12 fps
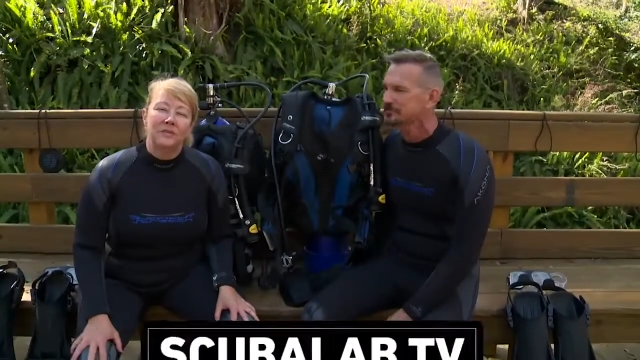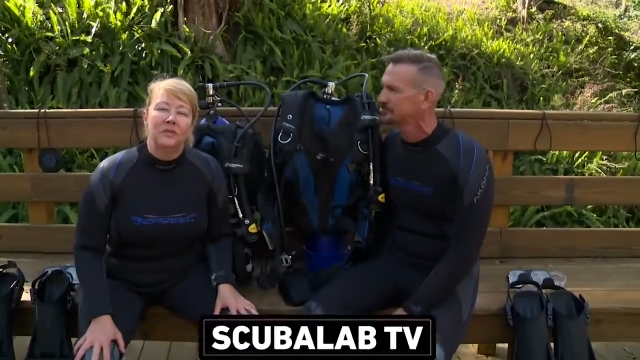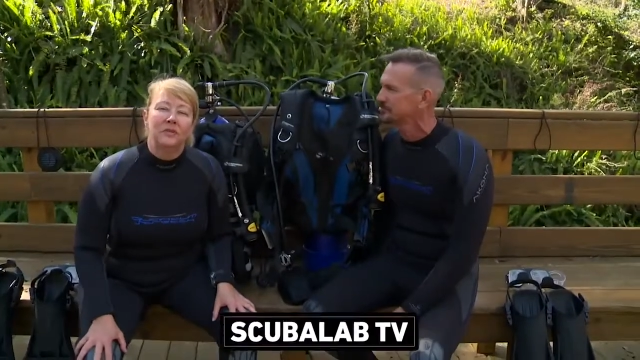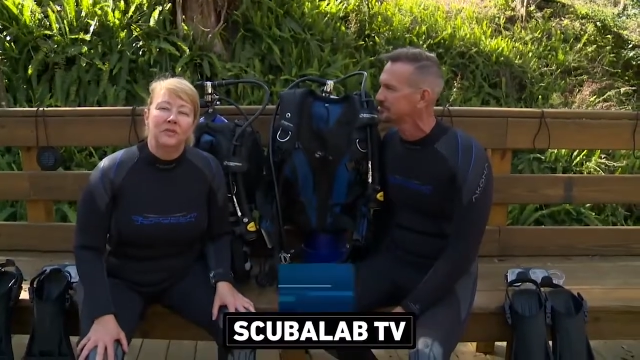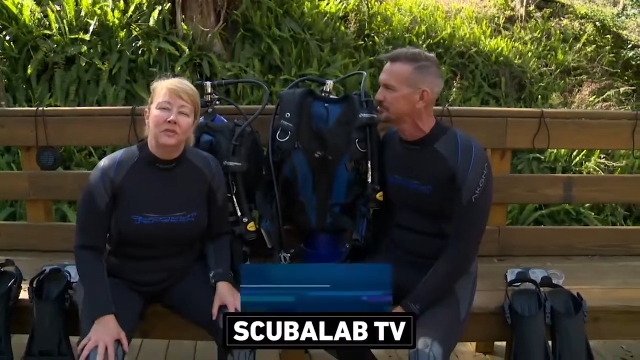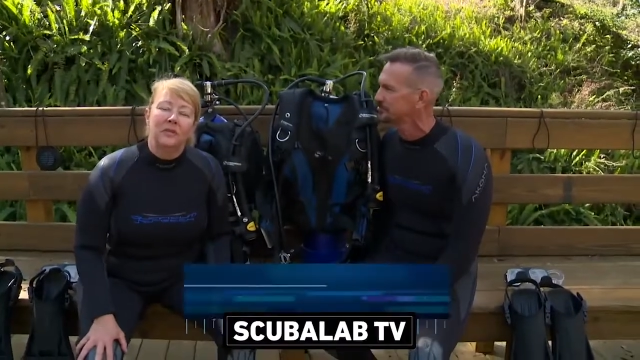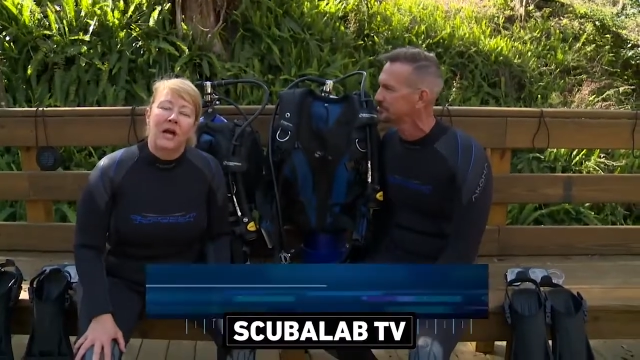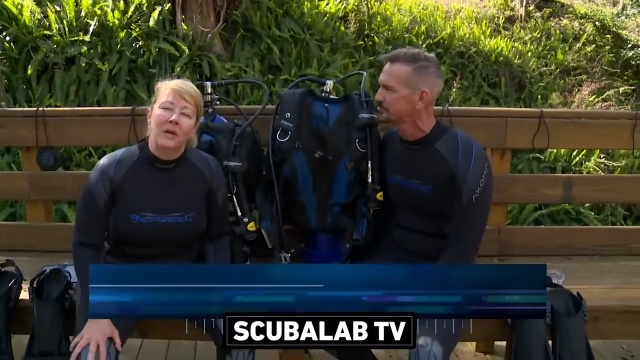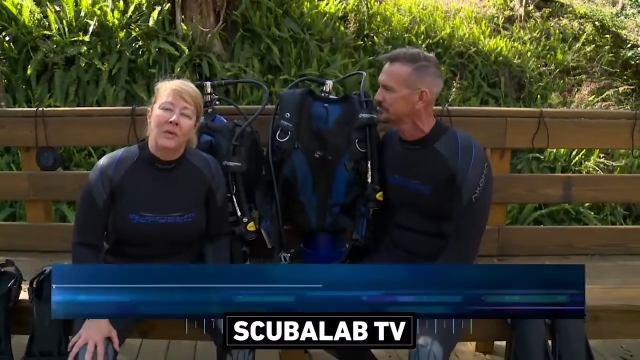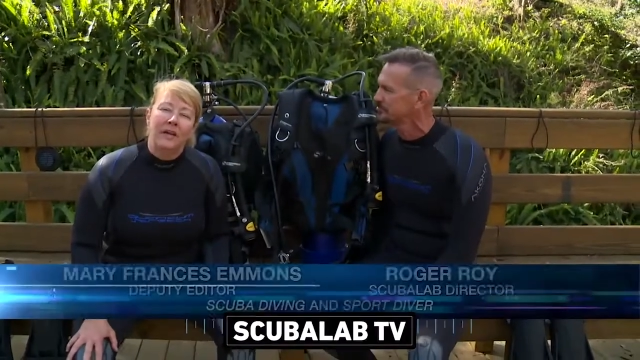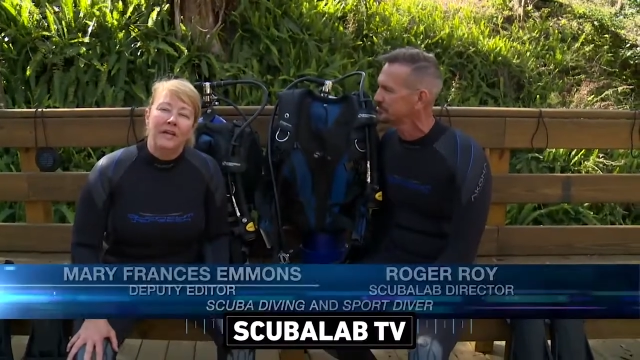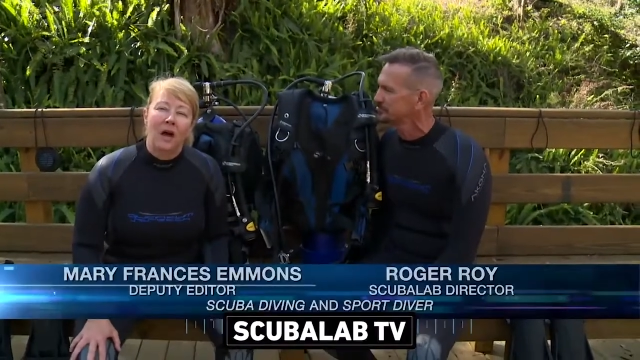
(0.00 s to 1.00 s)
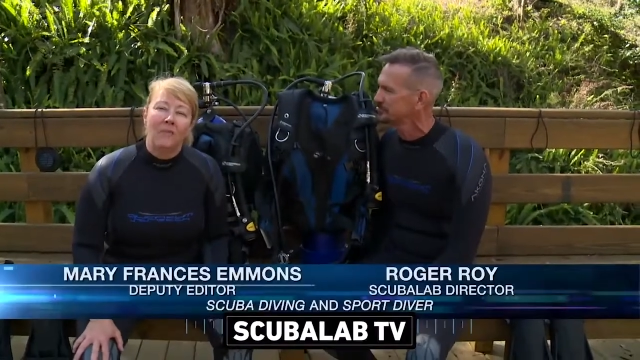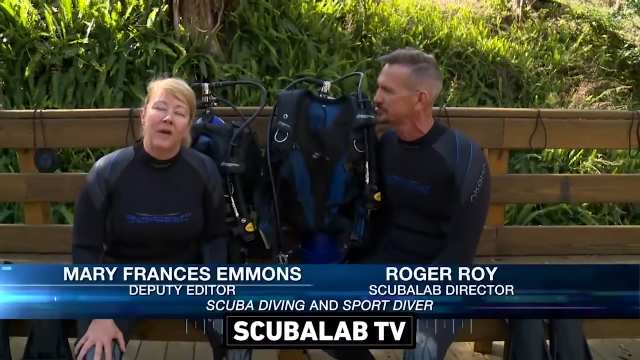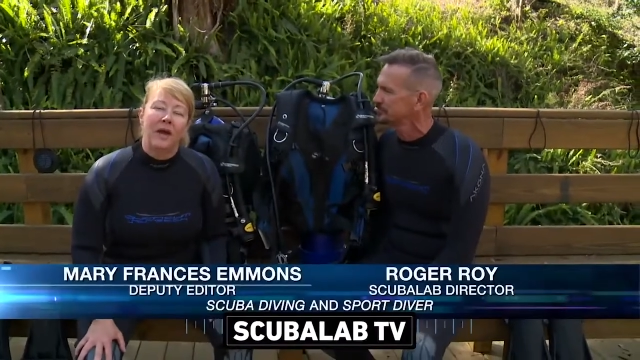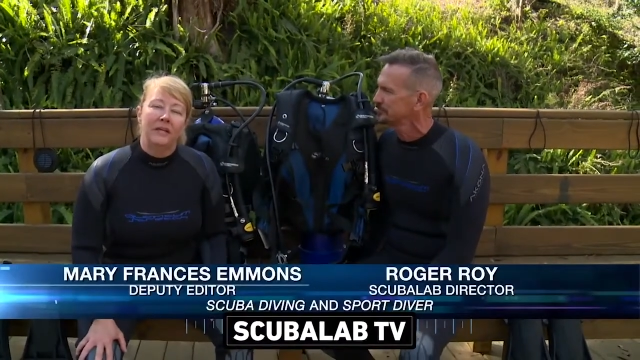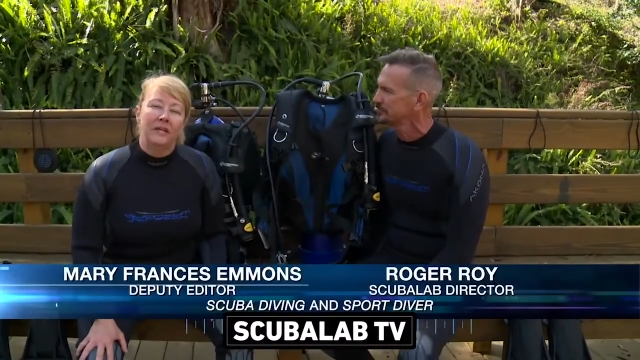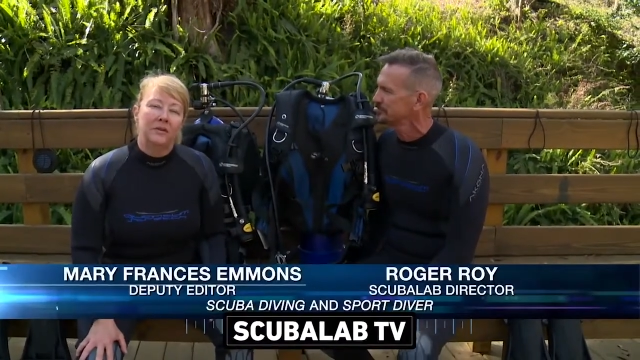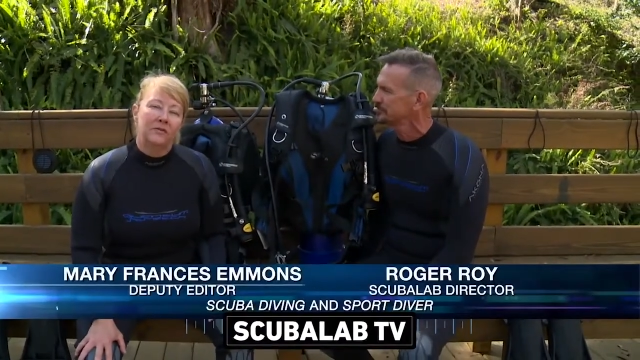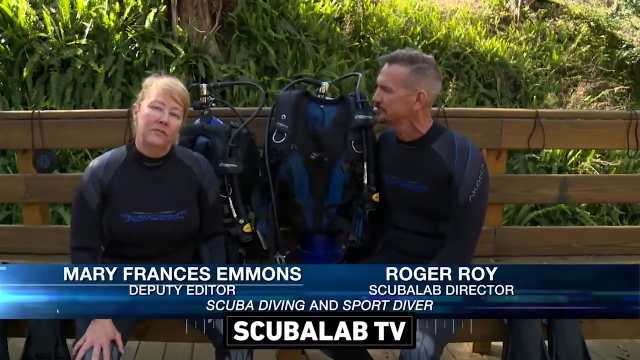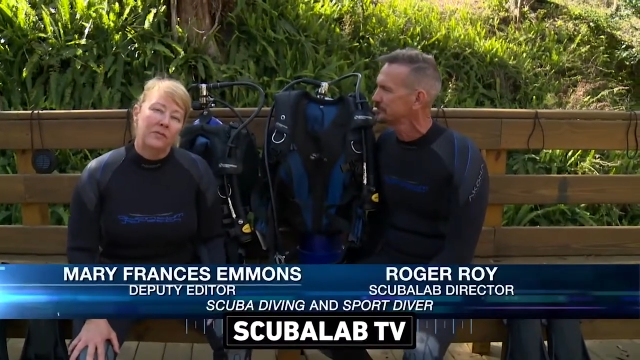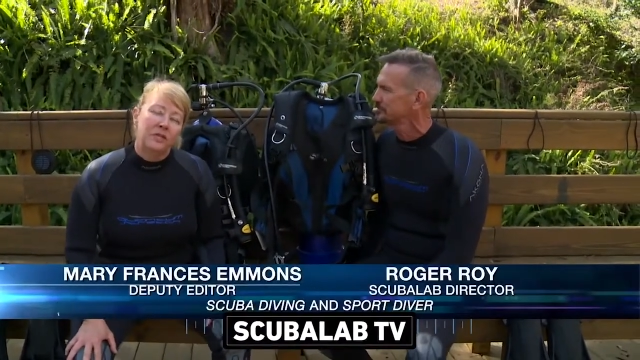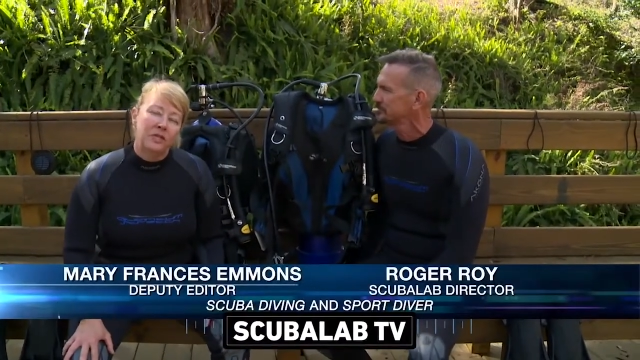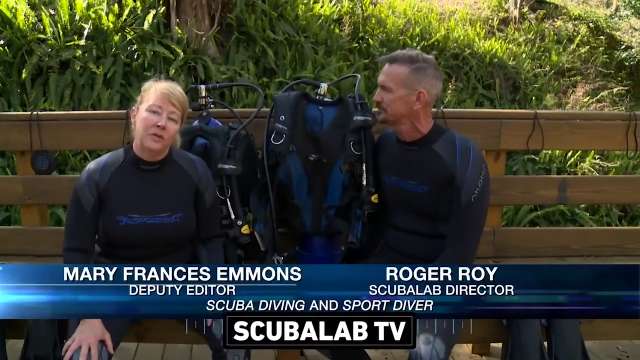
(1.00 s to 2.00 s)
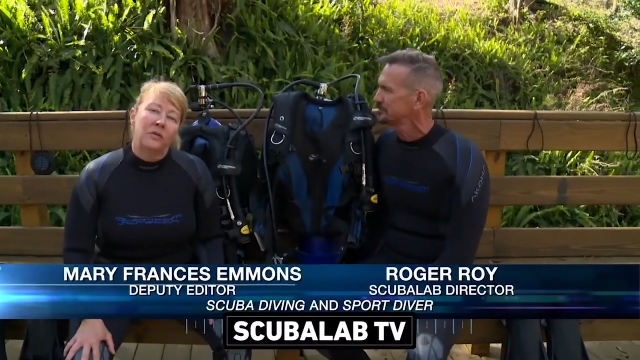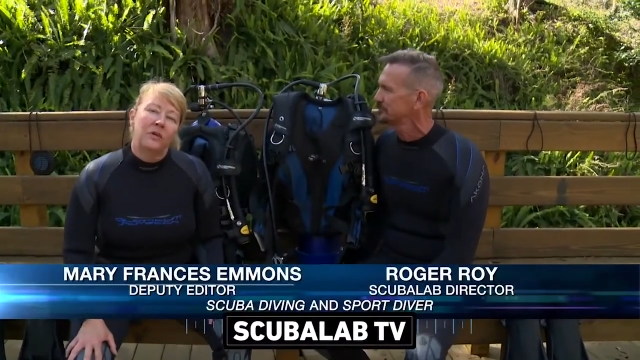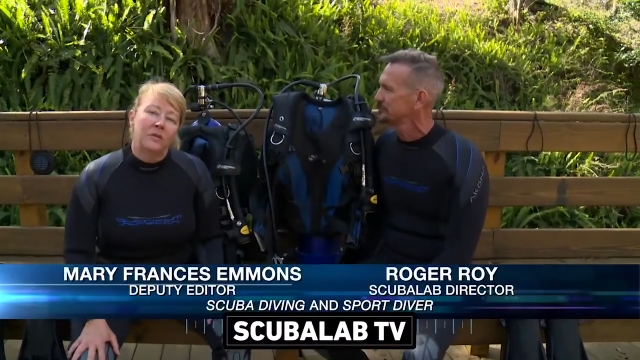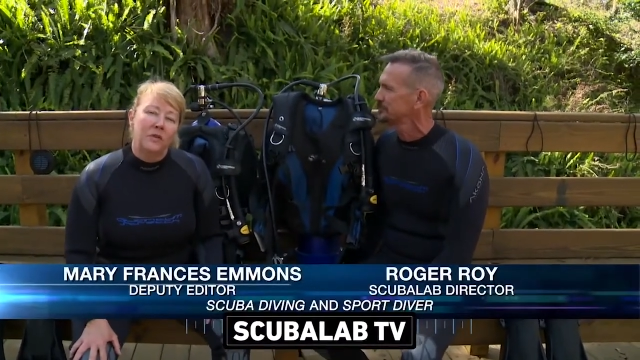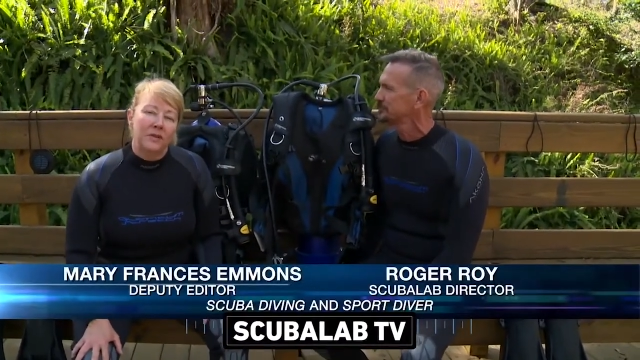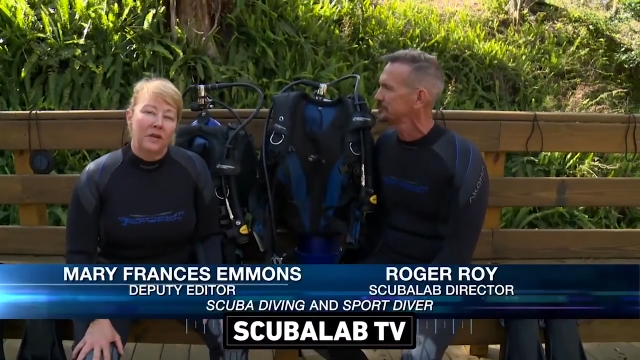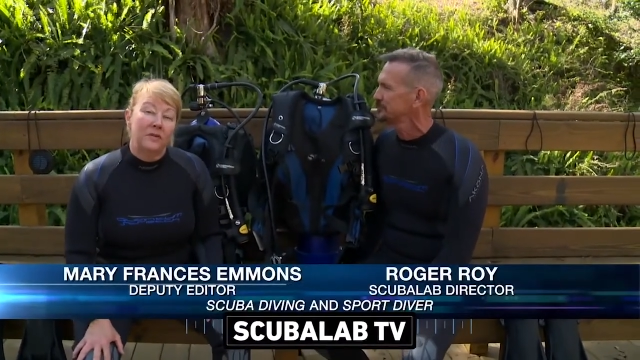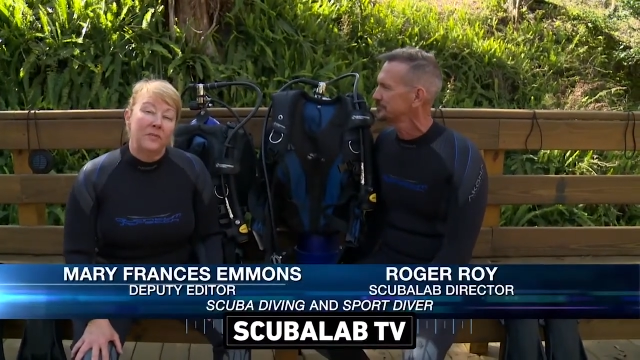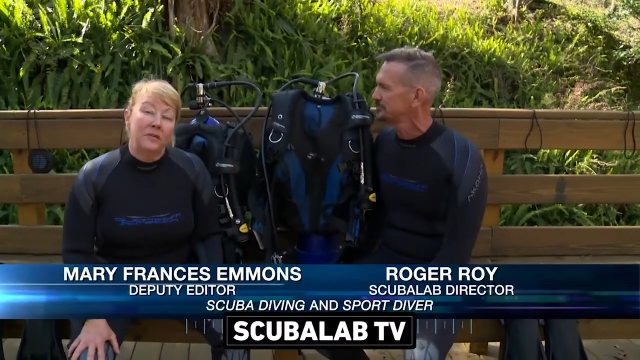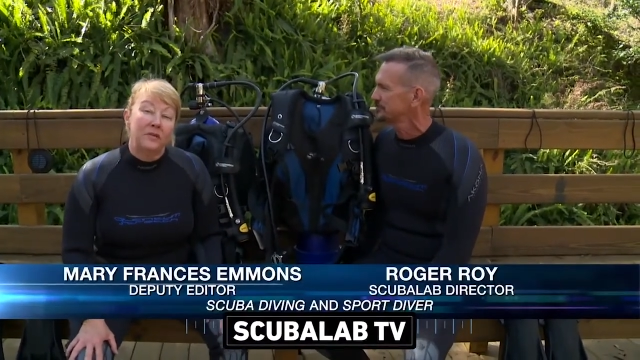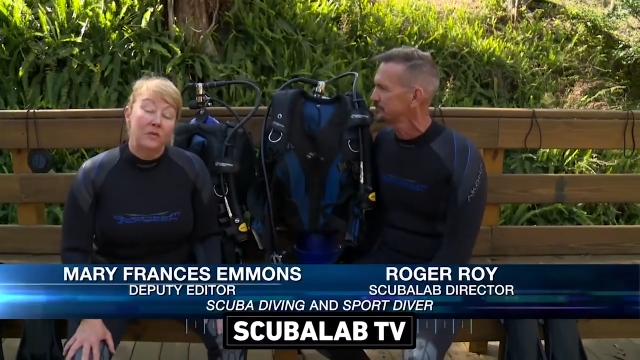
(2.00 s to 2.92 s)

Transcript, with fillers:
Speaker 1: some new lightweight compact gear from Sherwood. We thought it'd be a